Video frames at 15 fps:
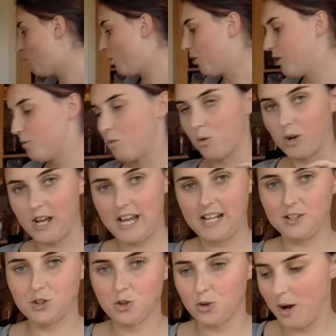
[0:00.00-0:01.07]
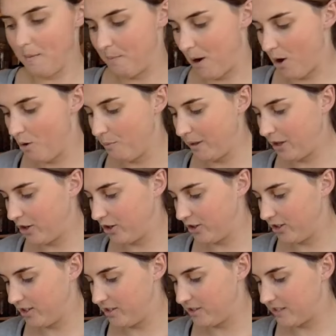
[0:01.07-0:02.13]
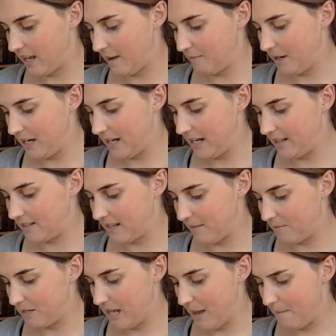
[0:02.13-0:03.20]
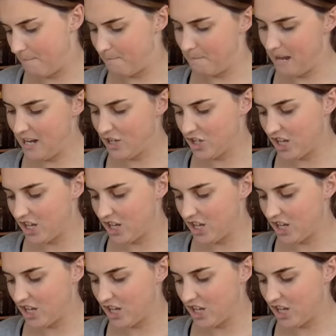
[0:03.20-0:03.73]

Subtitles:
poured the water into a bowl because I'm going to need some to mash